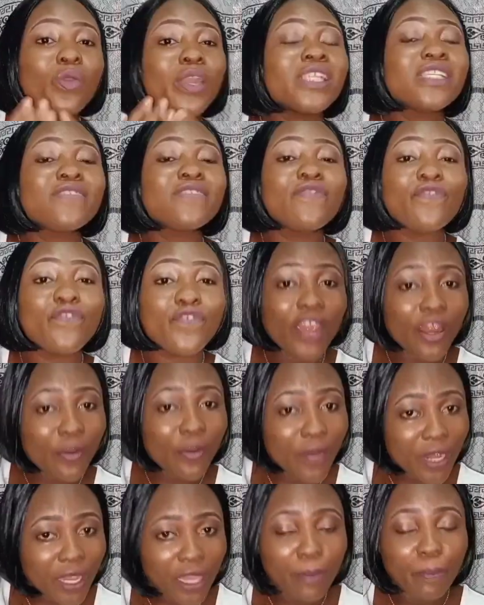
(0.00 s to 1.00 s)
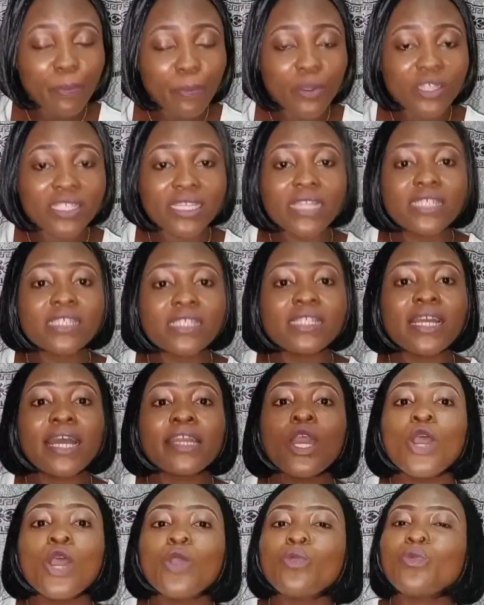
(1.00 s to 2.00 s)
So it's very
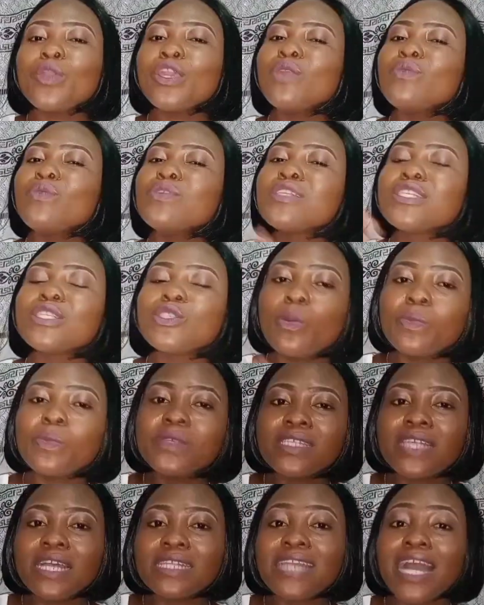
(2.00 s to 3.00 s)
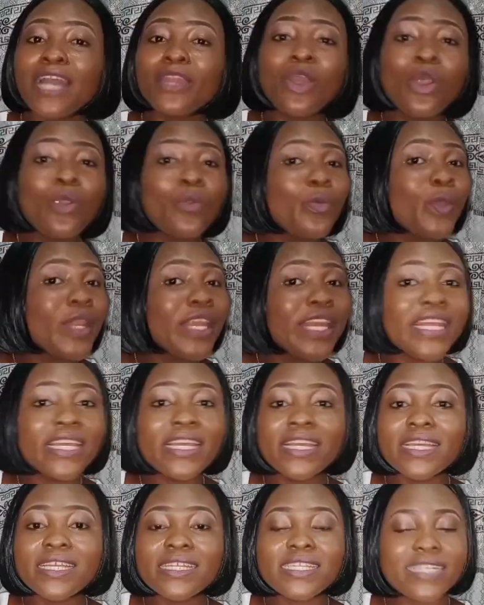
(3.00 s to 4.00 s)
important that we use soaps that are not
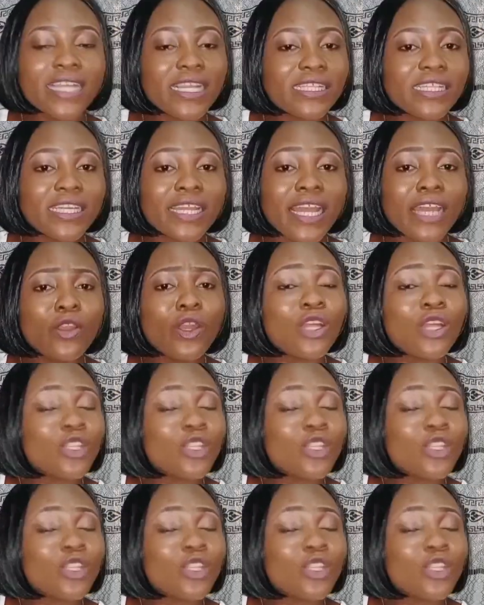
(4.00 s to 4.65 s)
really scented.